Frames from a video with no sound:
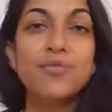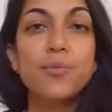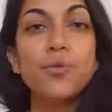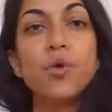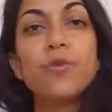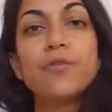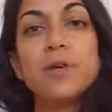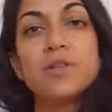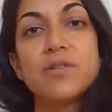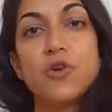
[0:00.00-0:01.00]
from your
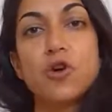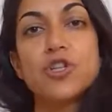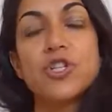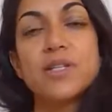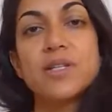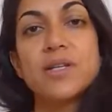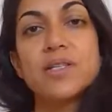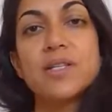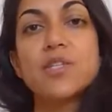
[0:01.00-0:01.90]
field of consciousness and is